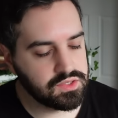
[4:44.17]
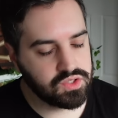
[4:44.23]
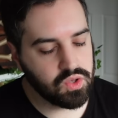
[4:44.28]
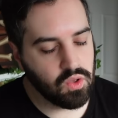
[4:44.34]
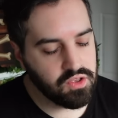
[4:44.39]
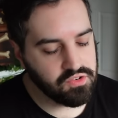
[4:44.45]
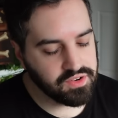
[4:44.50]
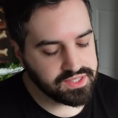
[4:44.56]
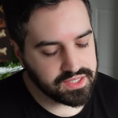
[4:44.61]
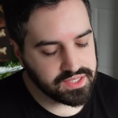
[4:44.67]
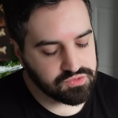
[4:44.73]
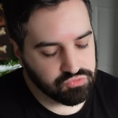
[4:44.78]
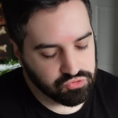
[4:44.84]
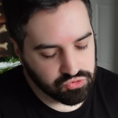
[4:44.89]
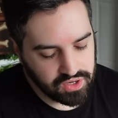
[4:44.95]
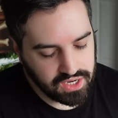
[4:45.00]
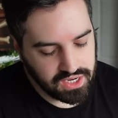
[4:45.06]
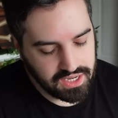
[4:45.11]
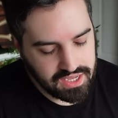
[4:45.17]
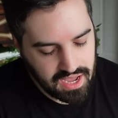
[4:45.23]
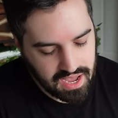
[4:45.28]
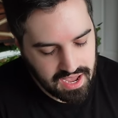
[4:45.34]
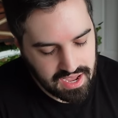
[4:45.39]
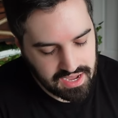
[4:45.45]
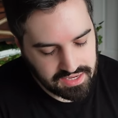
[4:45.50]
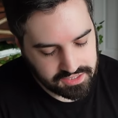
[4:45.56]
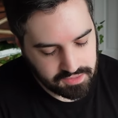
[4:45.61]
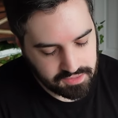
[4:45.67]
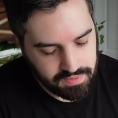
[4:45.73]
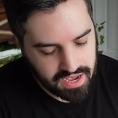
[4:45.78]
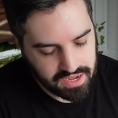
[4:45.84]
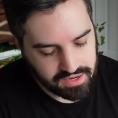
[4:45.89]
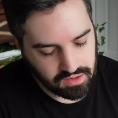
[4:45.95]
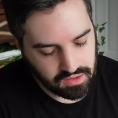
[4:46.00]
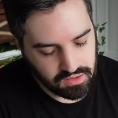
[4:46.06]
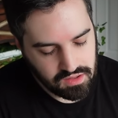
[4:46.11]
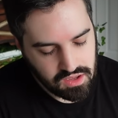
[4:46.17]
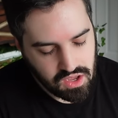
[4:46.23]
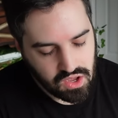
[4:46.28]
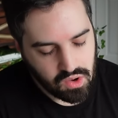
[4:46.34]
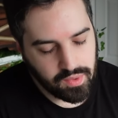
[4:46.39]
So there is this really handy panel,